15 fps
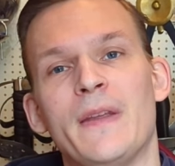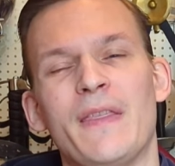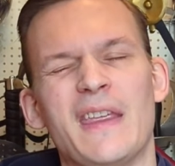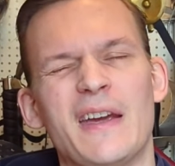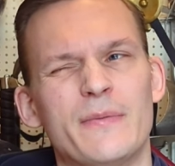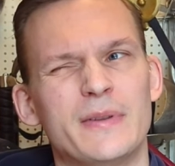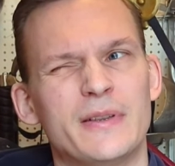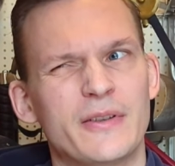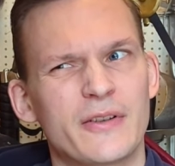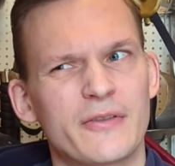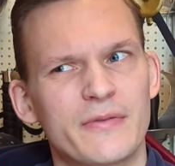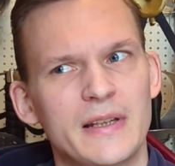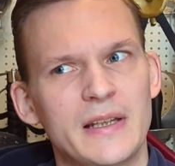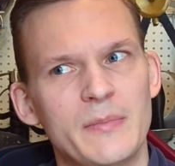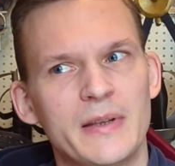There will not
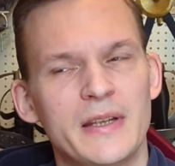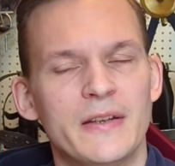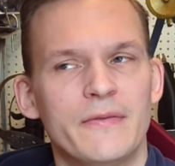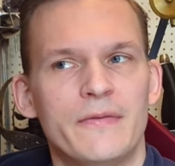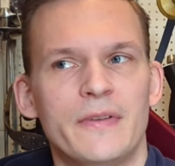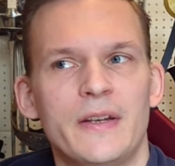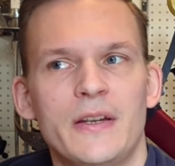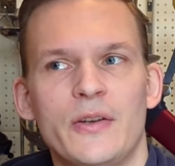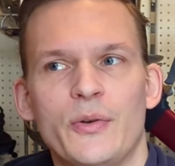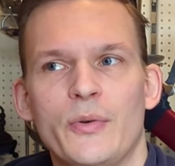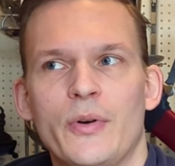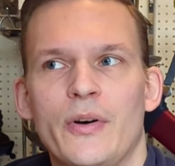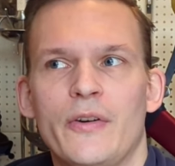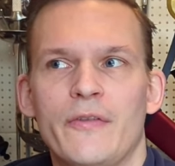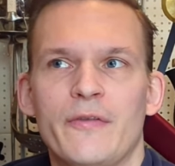really be a
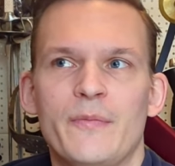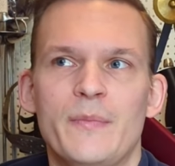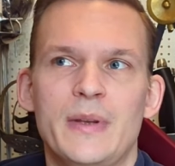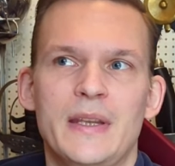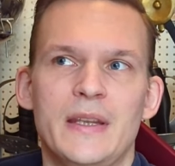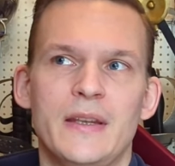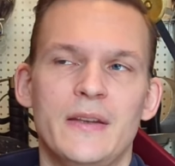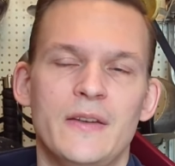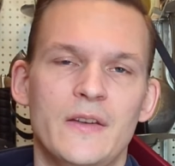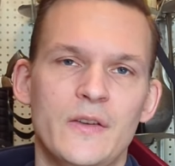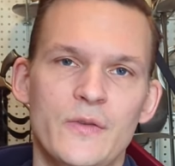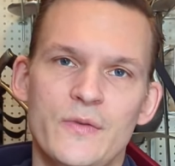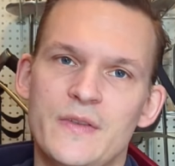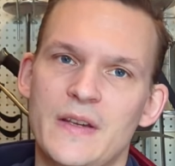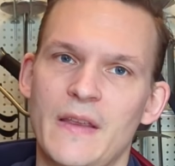video of me
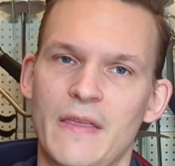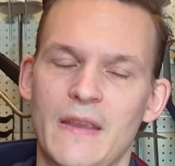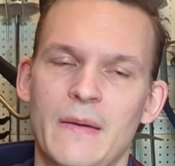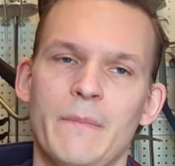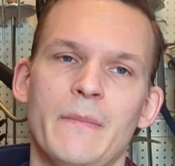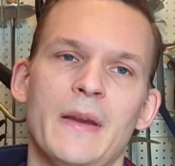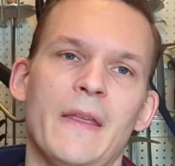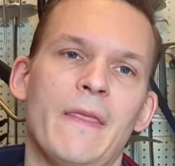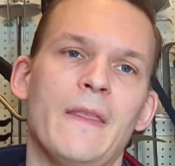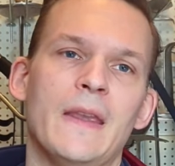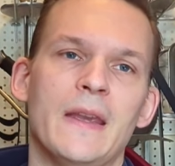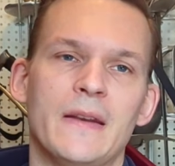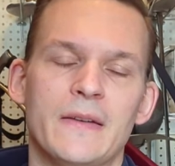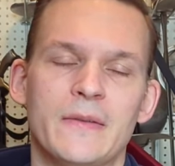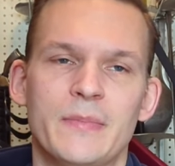using them at the
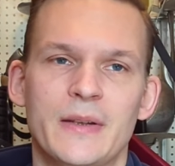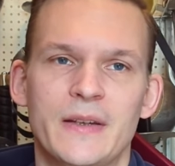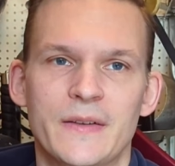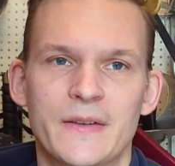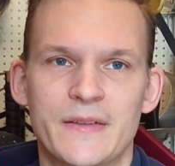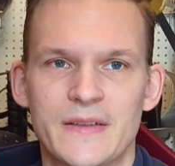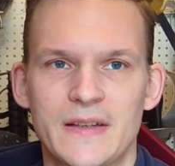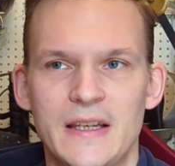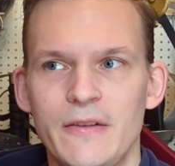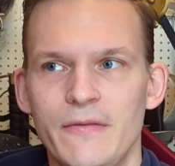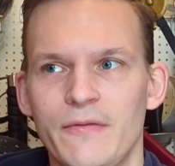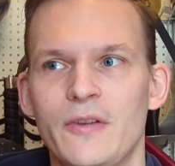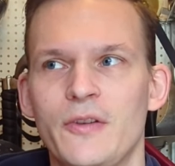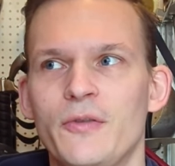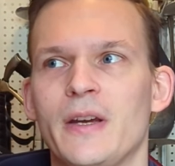end, because
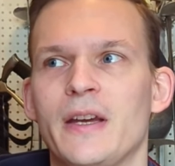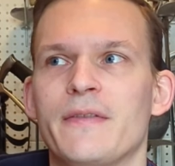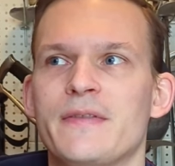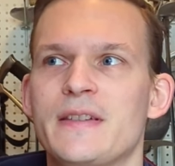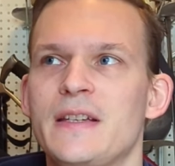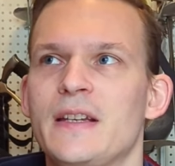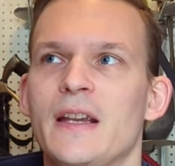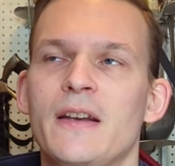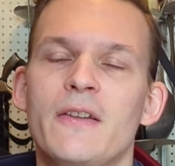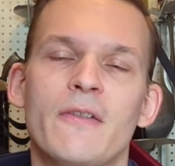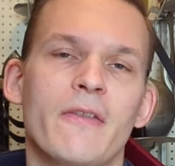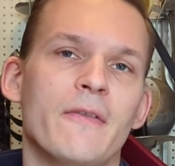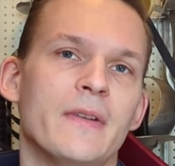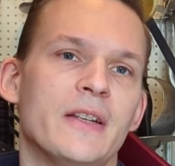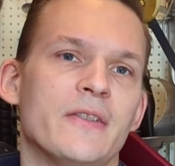if you have seen any
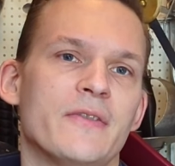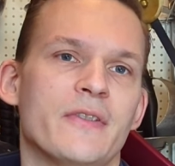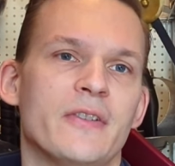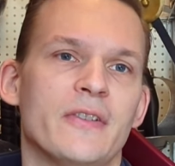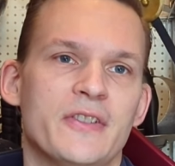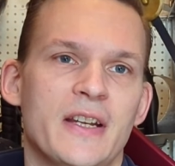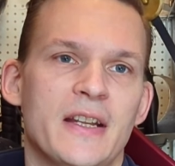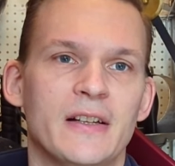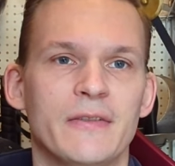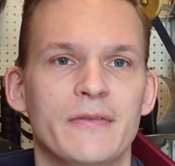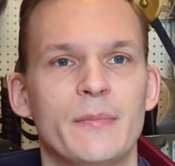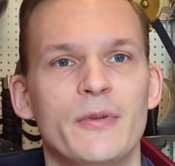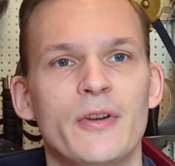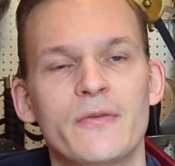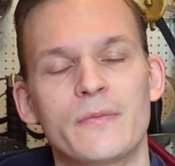of the videos on our channel, if
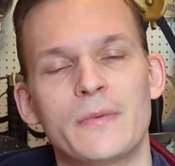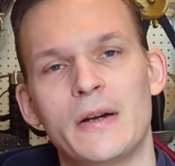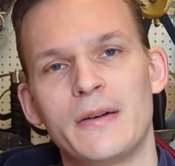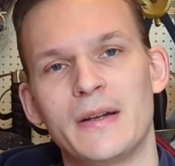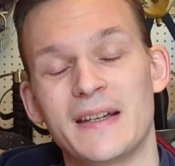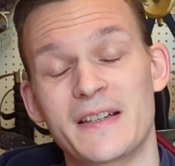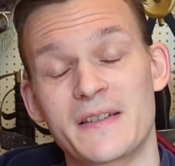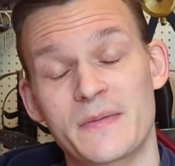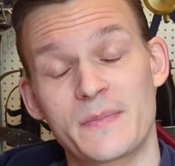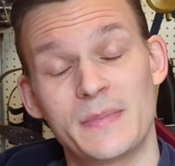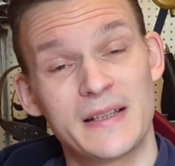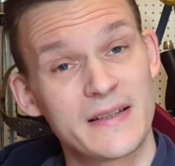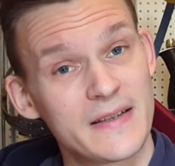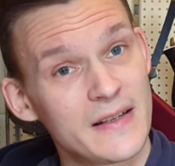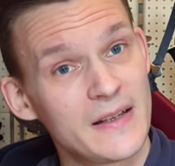I'm not wearing
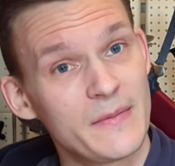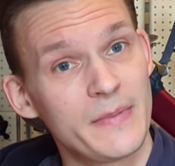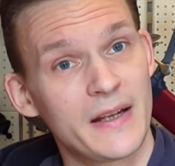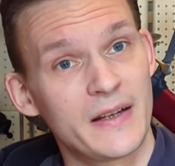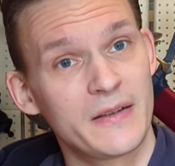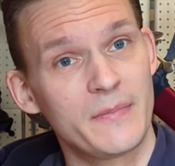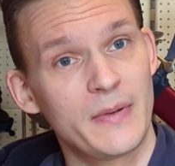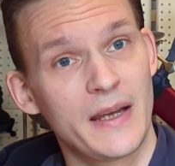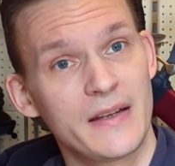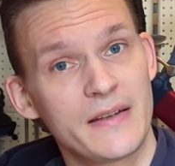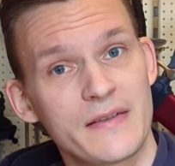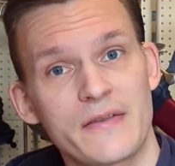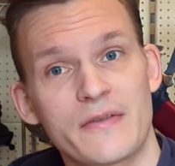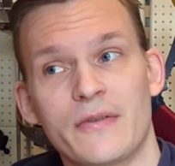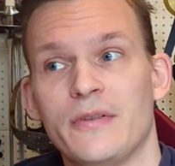explicitly padded
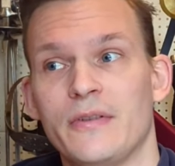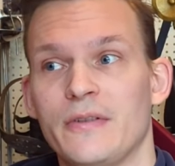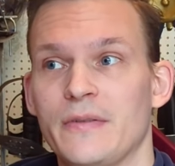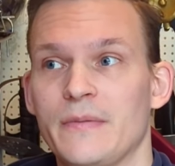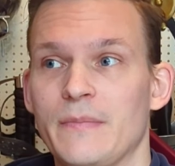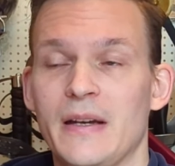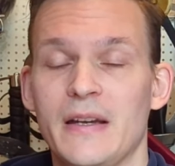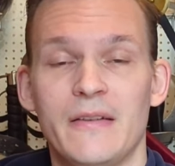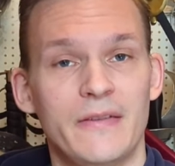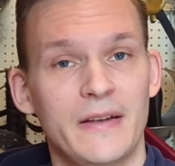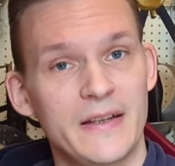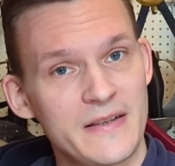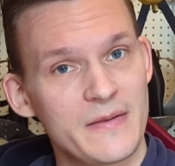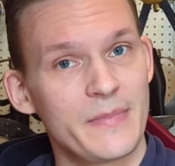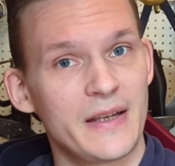pants or my
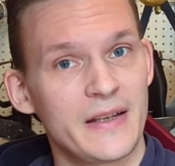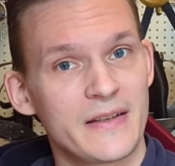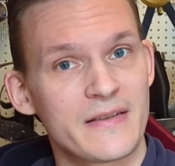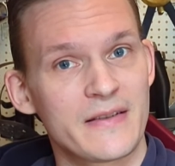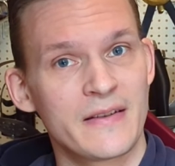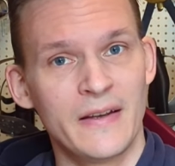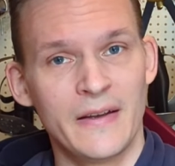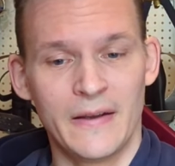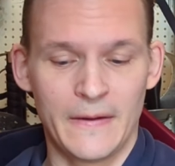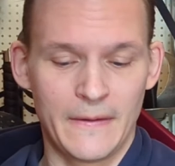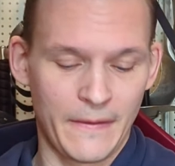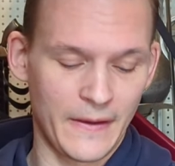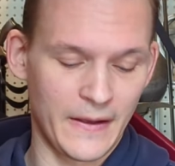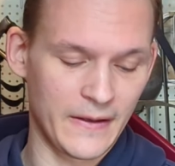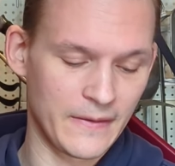fancy pants,
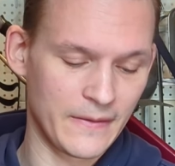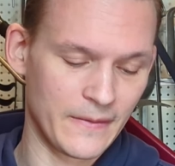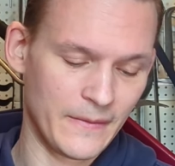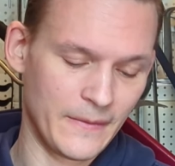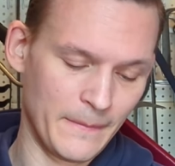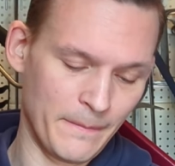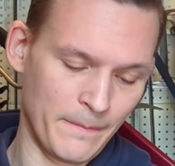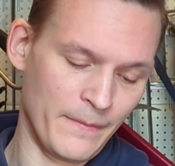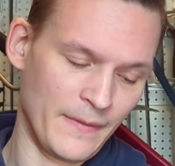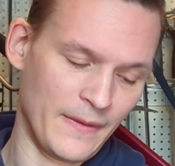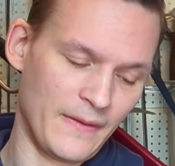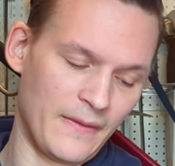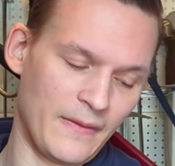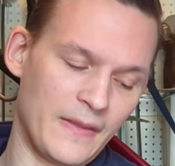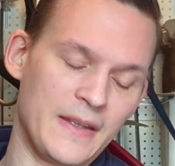then
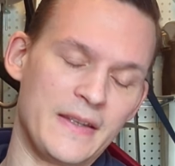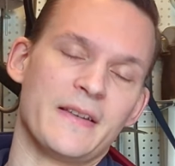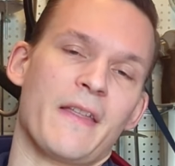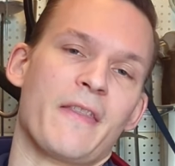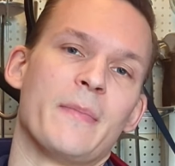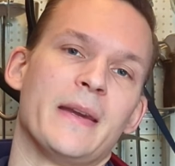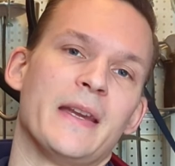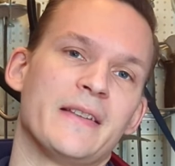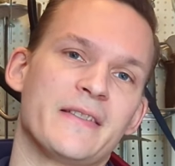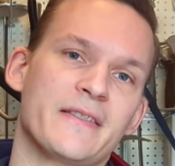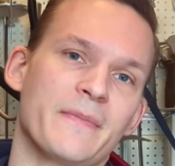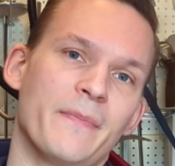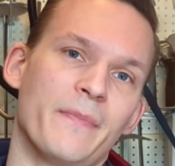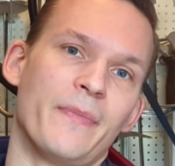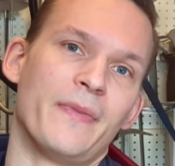these are the
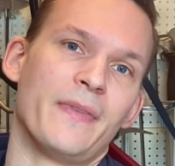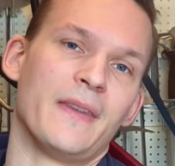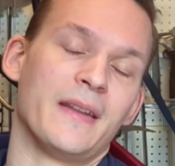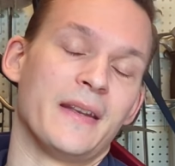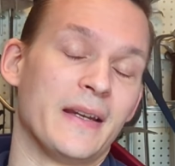pants that